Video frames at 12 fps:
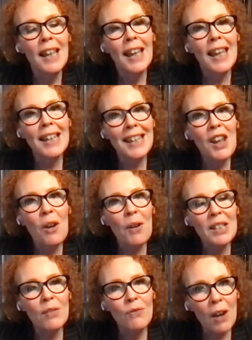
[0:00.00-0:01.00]

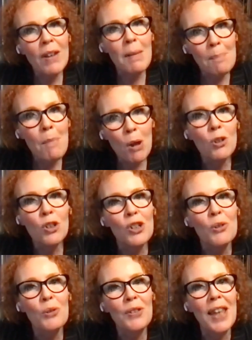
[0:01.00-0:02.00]
it's a very
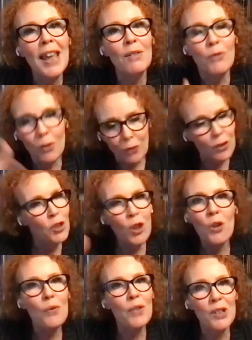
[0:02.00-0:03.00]
emotional thing for
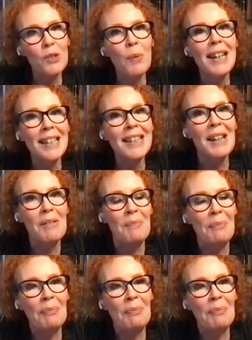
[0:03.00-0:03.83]
photographers as well, isn't it?